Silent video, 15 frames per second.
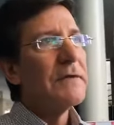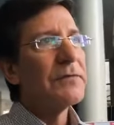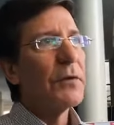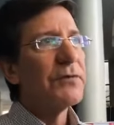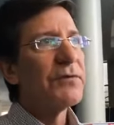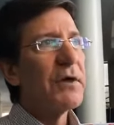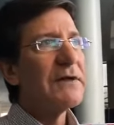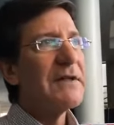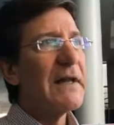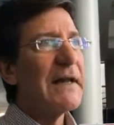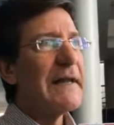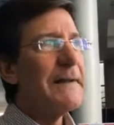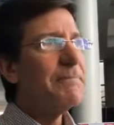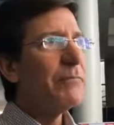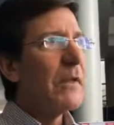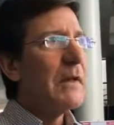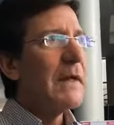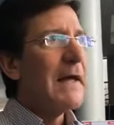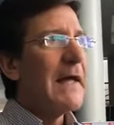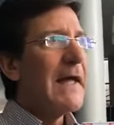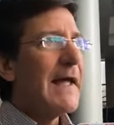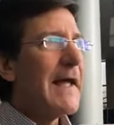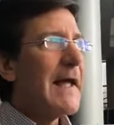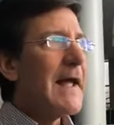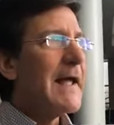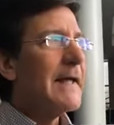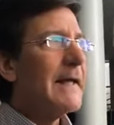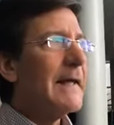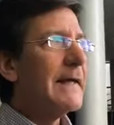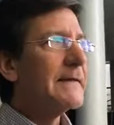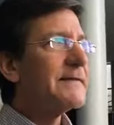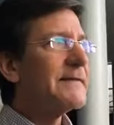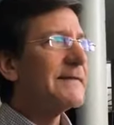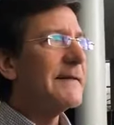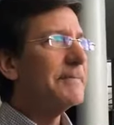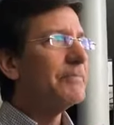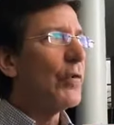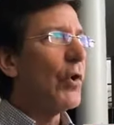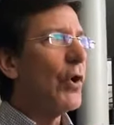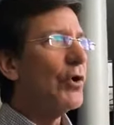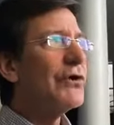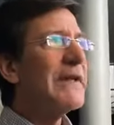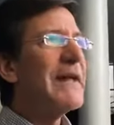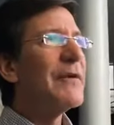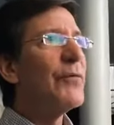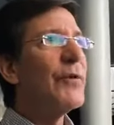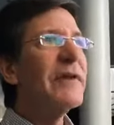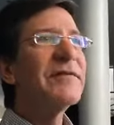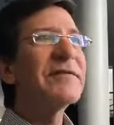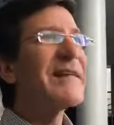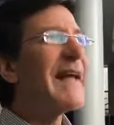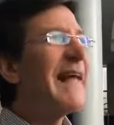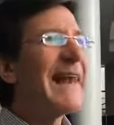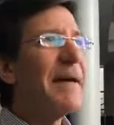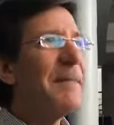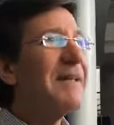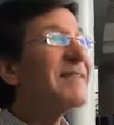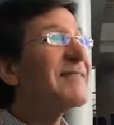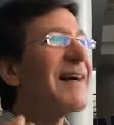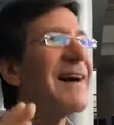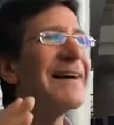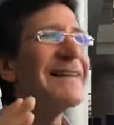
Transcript: So certainly, it's all the risk elements are